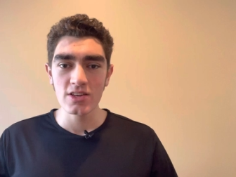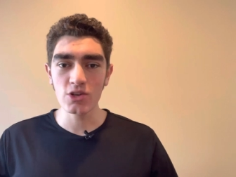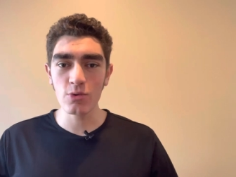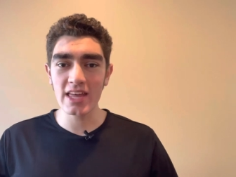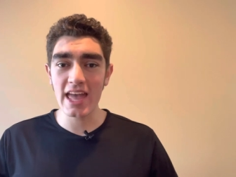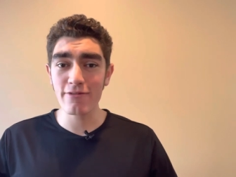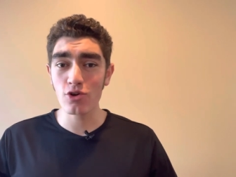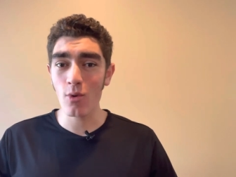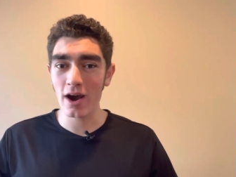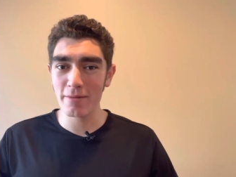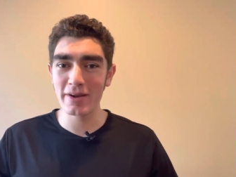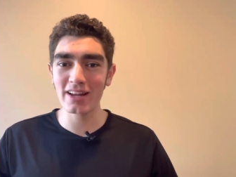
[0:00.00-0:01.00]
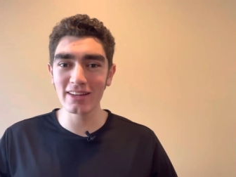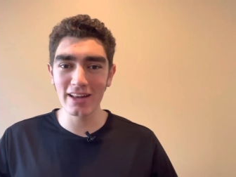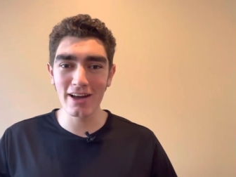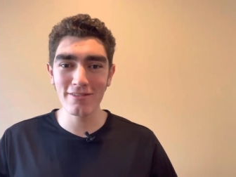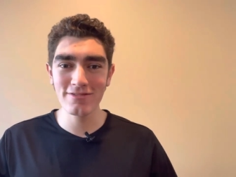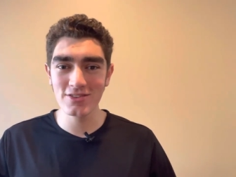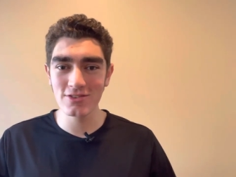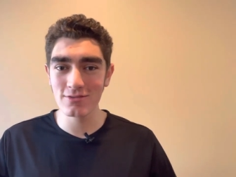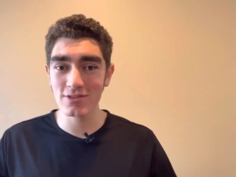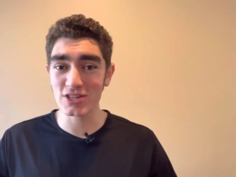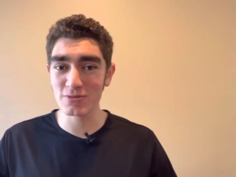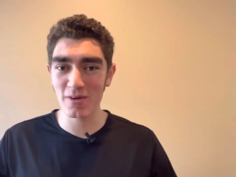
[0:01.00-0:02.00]
So we gave quite a bit of love to
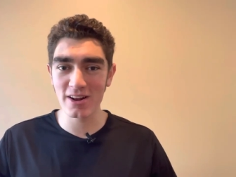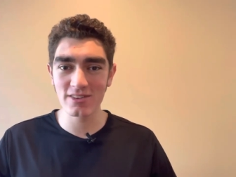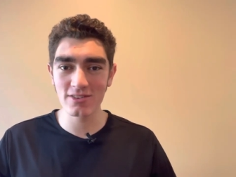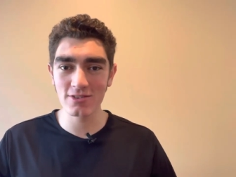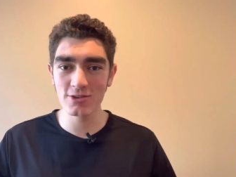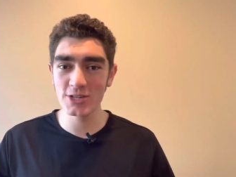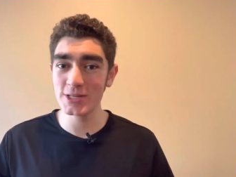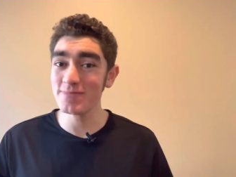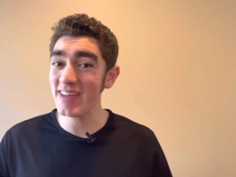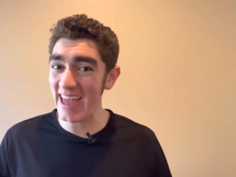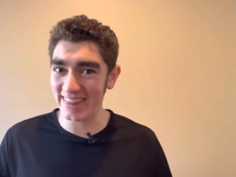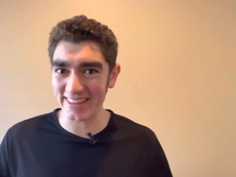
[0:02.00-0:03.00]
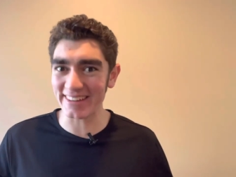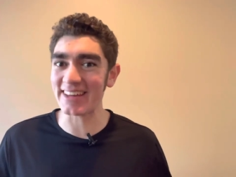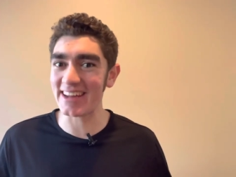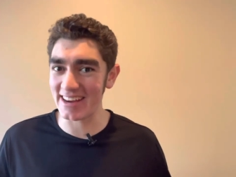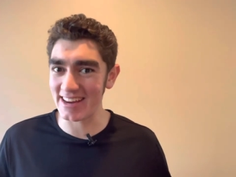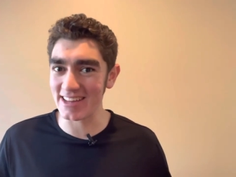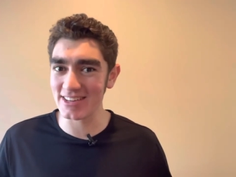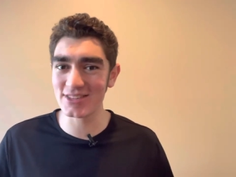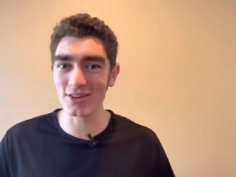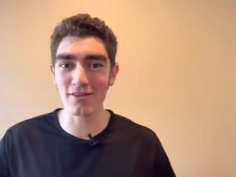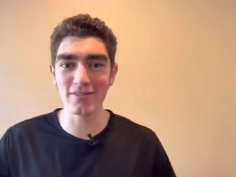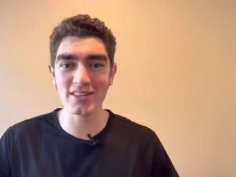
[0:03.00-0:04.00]
the sprinters and the ladies
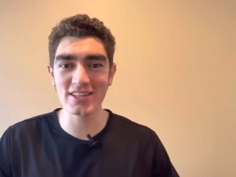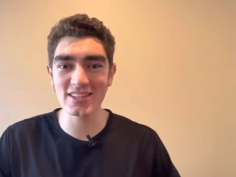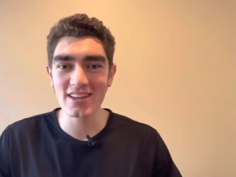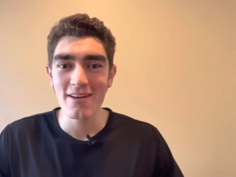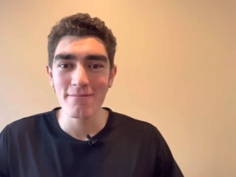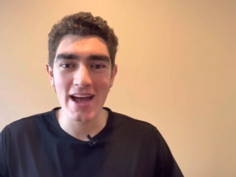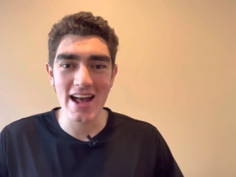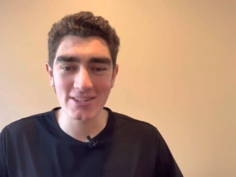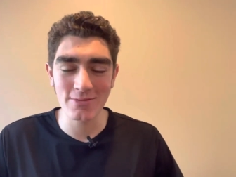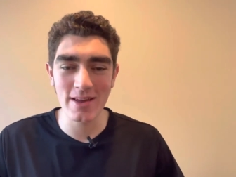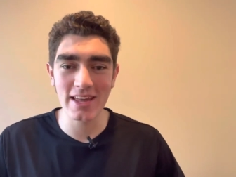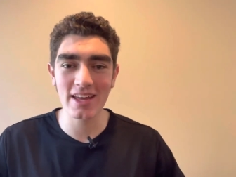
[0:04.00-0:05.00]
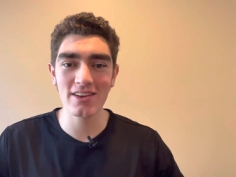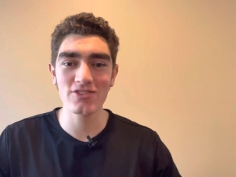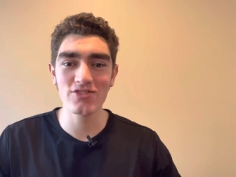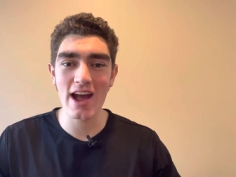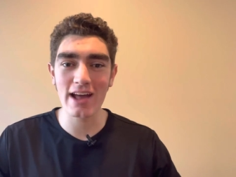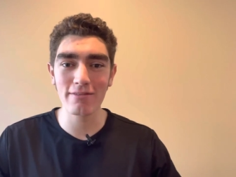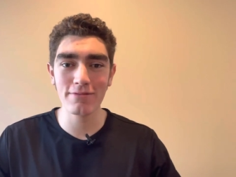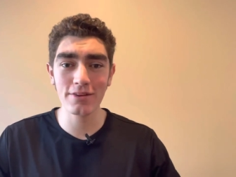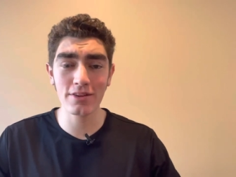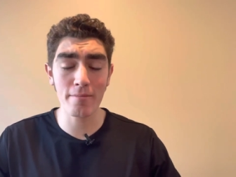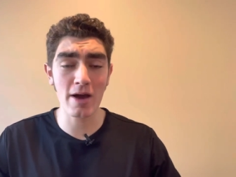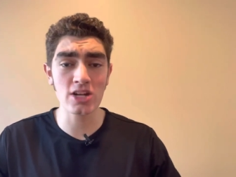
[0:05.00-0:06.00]
over this past weekend in track and
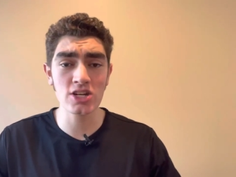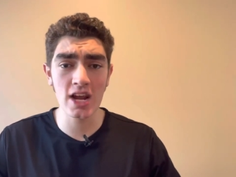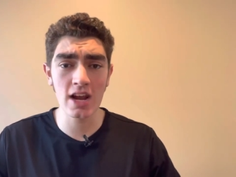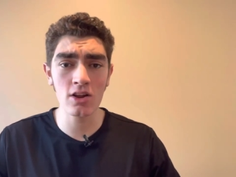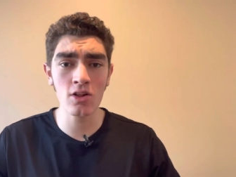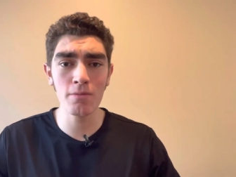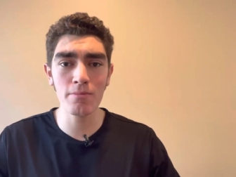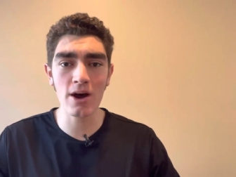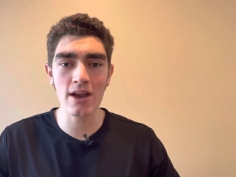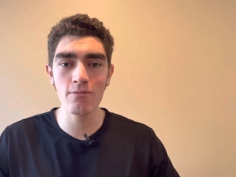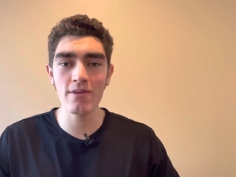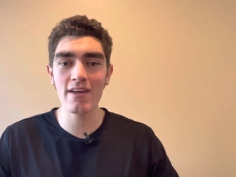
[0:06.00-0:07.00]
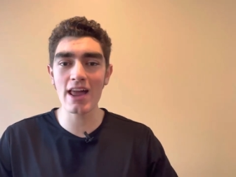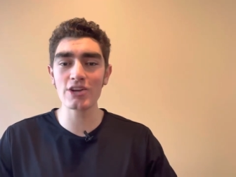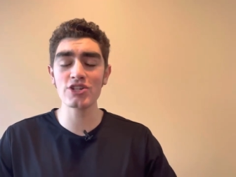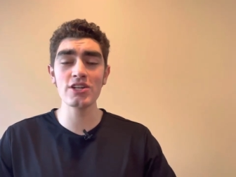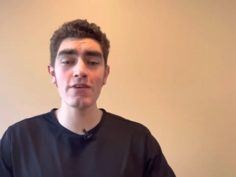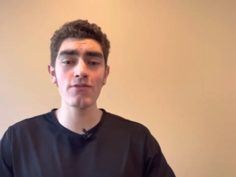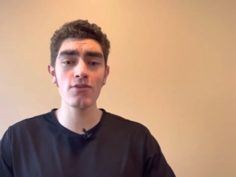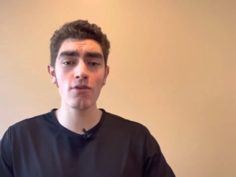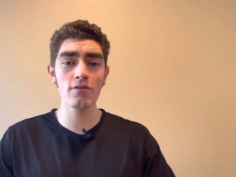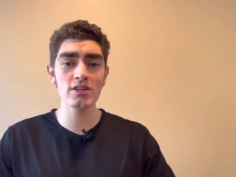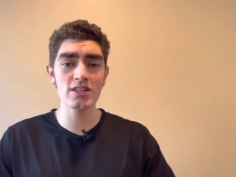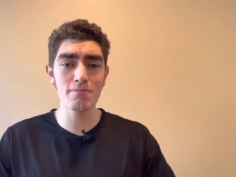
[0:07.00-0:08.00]
field on my channel, but we've got to shift
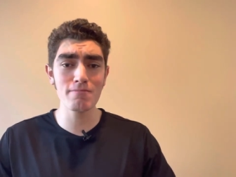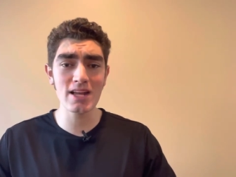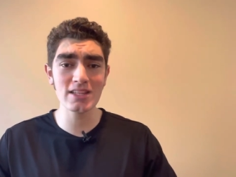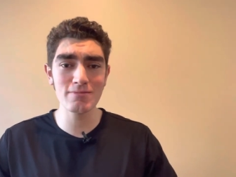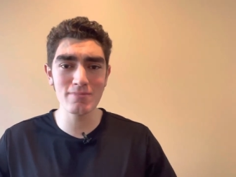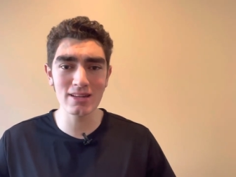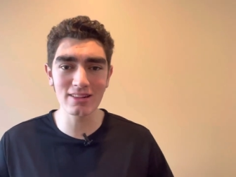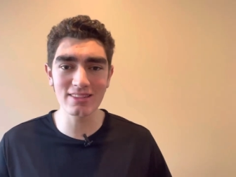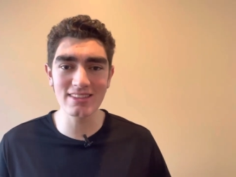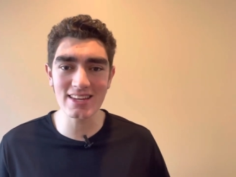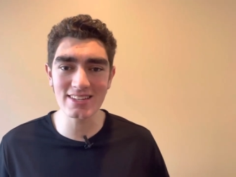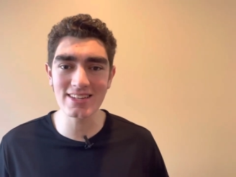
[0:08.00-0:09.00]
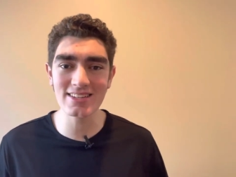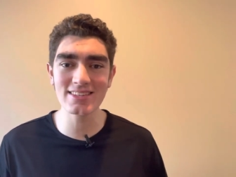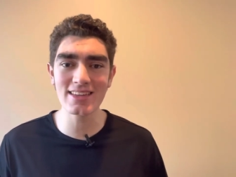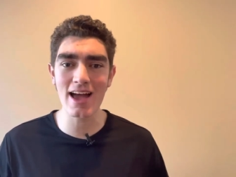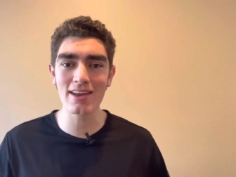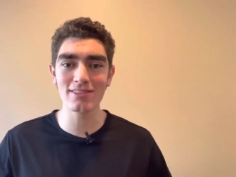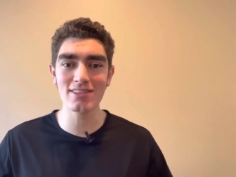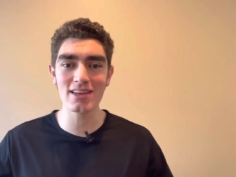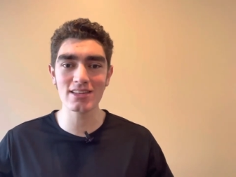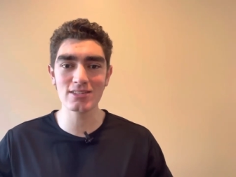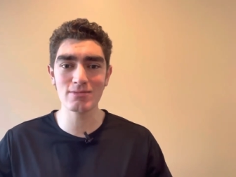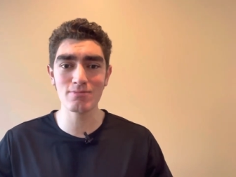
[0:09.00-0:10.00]
over to the men's middle distance side of
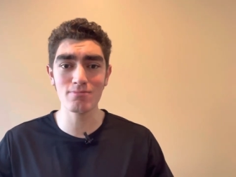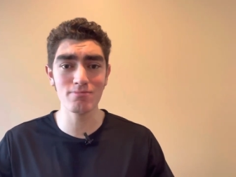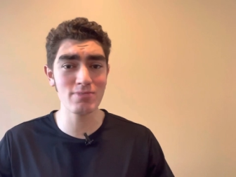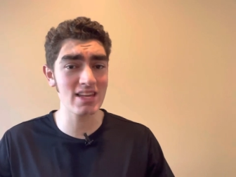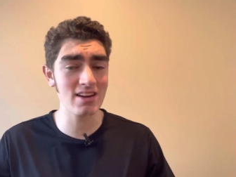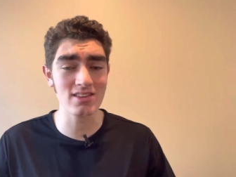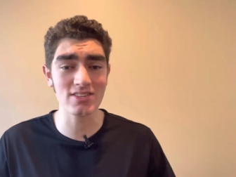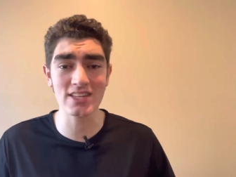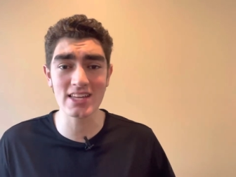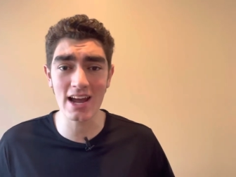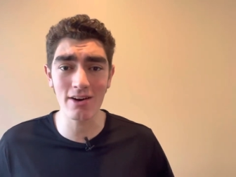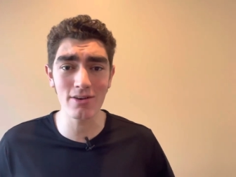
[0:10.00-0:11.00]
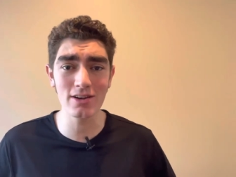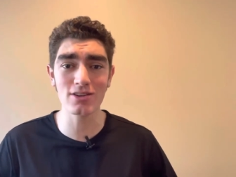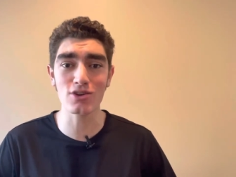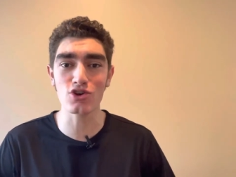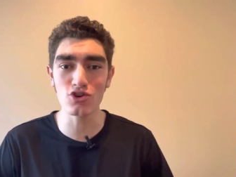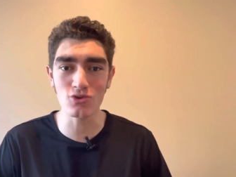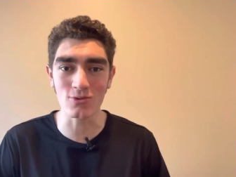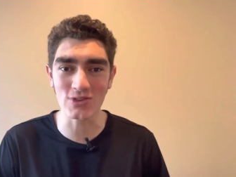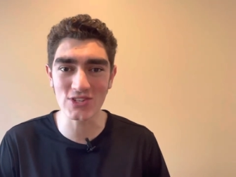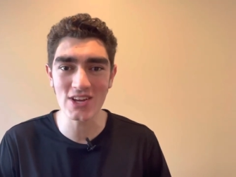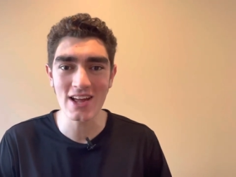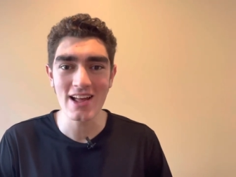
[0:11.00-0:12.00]
things because Yared Nuguse